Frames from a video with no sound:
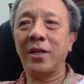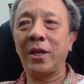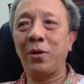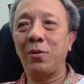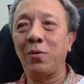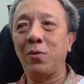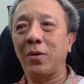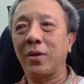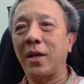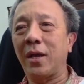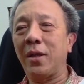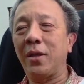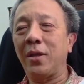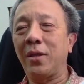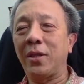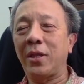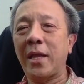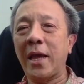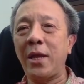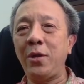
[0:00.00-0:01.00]
then
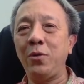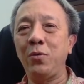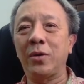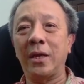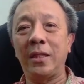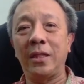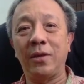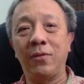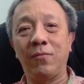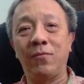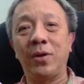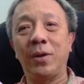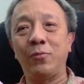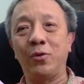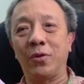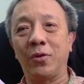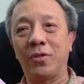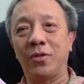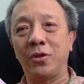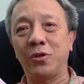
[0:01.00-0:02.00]
you can
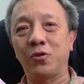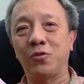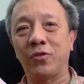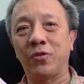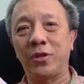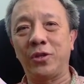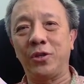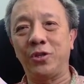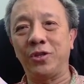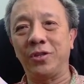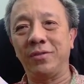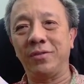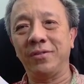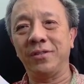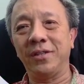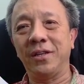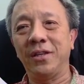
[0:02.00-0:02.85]
develop your search strategy.